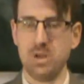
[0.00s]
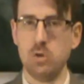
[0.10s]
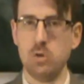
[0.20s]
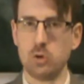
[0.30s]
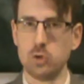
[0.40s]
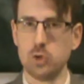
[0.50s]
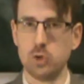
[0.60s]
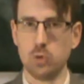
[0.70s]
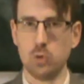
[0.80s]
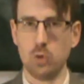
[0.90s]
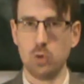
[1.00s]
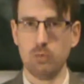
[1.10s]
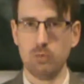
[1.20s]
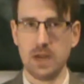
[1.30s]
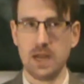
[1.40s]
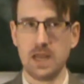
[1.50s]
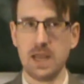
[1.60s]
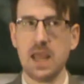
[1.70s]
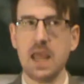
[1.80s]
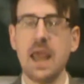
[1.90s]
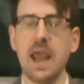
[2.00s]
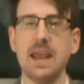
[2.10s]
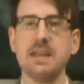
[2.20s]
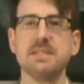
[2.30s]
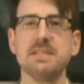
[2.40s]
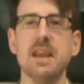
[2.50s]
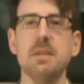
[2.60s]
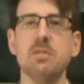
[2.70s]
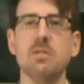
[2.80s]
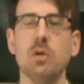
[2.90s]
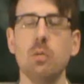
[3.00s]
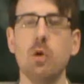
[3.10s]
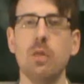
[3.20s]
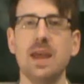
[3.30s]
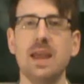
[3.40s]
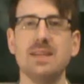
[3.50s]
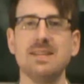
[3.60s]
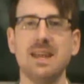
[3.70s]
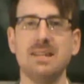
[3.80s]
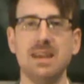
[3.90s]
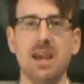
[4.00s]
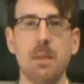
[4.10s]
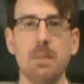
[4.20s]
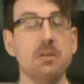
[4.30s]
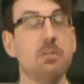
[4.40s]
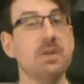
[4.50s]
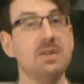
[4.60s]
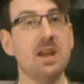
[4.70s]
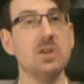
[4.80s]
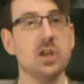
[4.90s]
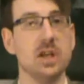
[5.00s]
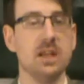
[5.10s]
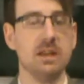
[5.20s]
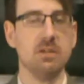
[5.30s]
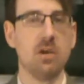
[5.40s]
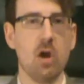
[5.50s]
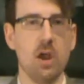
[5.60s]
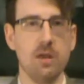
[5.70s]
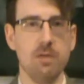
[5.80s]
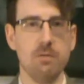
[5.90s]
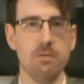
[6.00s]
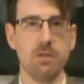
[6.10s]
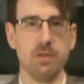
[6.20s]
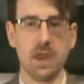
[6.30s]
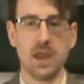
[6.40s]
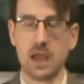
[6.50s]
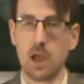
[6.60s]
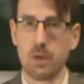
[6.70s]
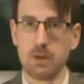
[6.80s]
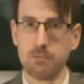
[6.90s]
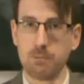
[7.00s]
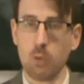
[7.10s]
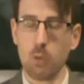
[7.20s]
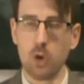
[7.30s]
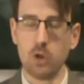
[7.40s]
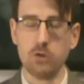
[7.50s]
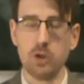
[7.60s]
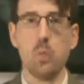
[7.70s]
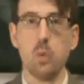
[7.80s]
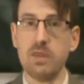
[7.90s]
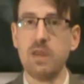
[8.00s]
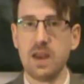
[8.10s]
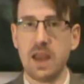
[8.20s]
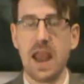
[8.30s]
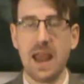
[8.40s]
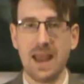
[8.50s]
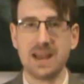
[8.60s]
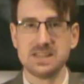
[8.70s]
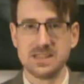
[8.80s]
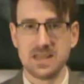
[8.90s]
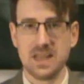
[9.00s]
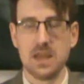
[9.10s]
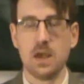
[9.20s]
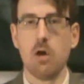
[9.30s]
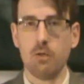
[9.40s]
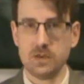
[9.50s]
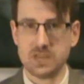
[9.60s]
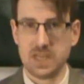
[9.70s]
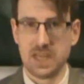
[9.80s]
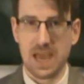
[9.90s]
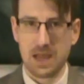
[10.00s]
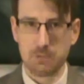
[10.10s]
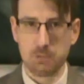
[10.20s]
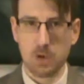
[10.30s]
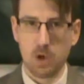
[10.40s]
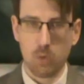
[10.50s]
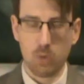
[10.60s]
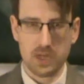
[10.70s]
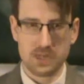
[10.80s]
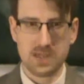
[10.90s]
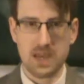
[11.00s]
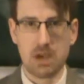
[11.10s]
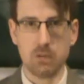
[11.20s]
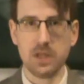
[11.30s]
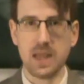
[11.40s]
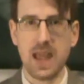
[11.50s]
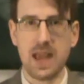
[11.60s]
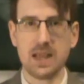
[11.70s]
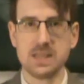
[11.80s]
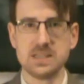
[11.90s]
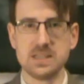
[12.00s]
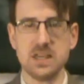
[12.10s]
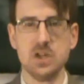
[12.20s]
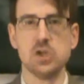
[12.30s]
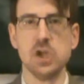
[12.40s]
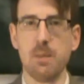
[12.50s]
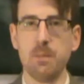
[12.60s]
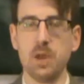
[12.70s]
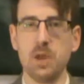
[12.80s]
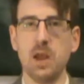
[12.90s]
not sure, really. It seems that what they are setting up is potentially this kind of thing going forward within NXT. Obviously, Adam Cole is now the NXT champion,